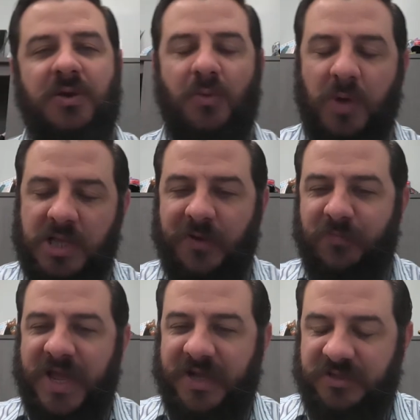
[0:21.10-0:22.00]
Welcome
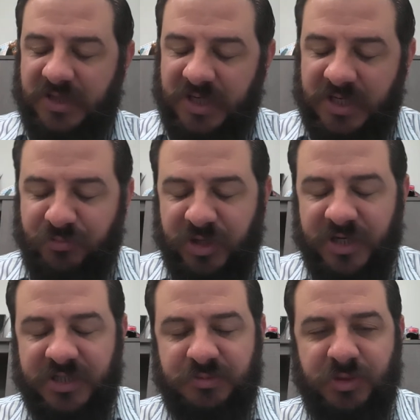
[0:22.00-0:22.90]
back to the
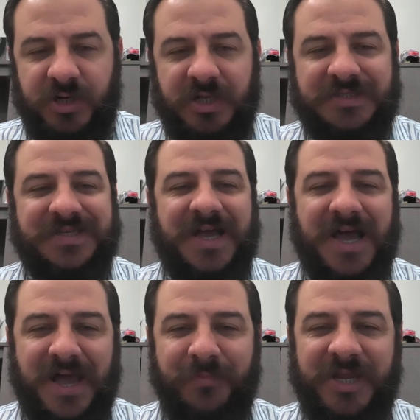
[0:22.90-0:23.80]
Independent Experience.
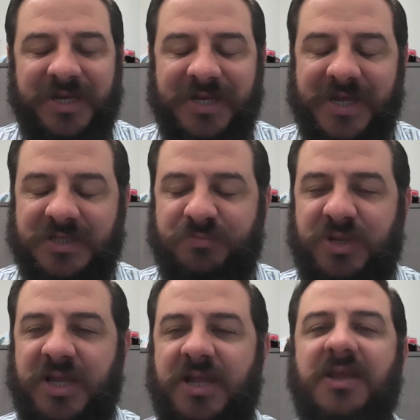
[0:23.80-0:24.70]
I'm Indy
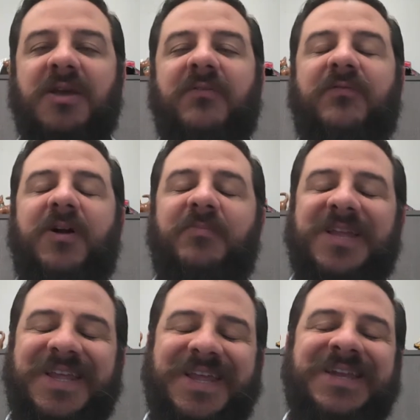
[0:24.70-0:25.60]
XP
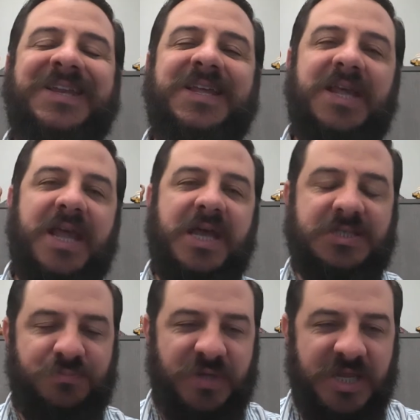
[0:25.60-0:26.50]
from Indy
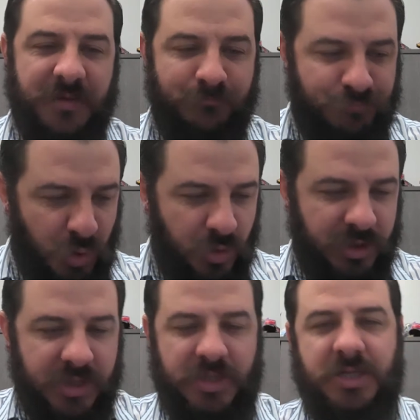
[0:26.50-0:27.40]
XP
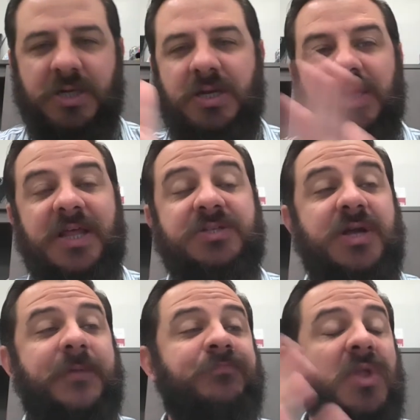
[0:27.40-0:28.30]
Bullion. That's right.